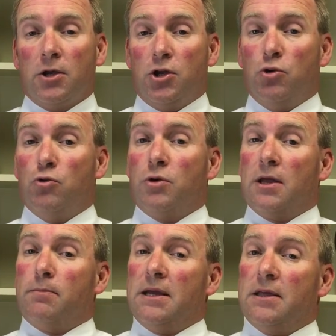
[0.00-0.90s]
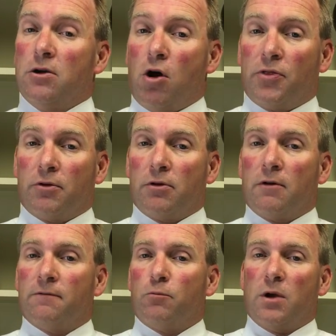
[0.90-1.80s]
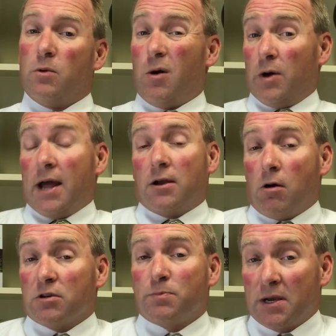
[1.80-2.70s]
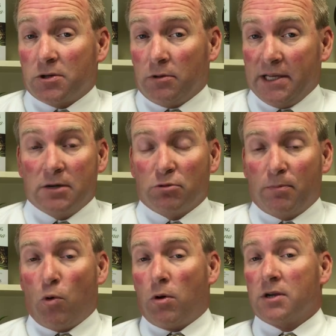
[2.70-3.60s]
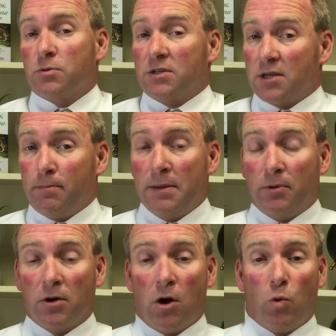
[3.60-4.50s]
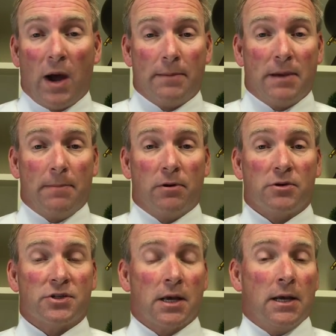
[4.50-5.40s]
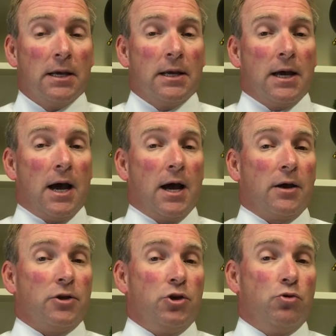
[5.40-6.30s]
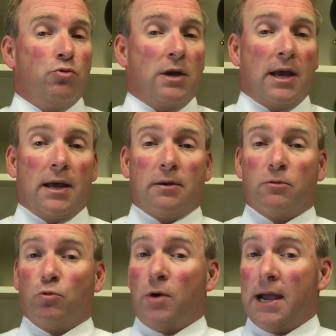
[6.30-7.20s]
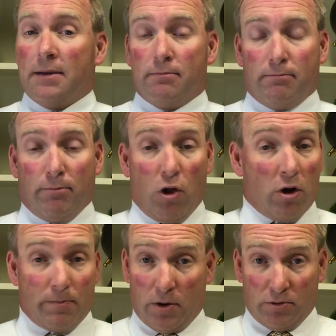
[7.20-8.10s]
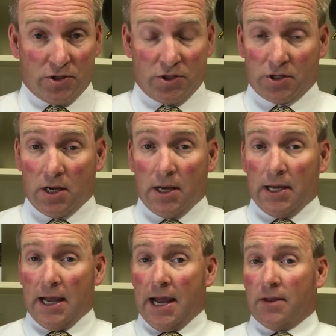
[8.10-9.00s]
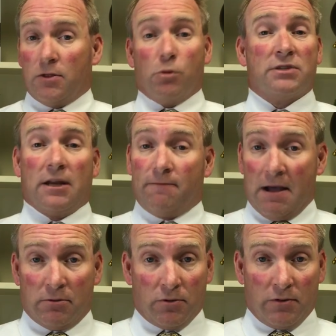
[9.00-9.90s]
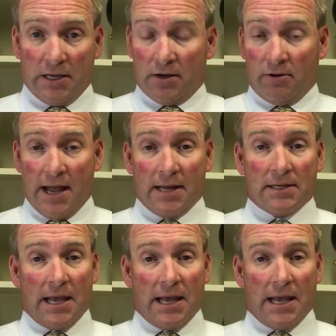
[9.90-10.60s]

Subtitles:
You can be the author of what I call special legal reports, what some people call white papers. You can write blog posts, and those get found on the internet.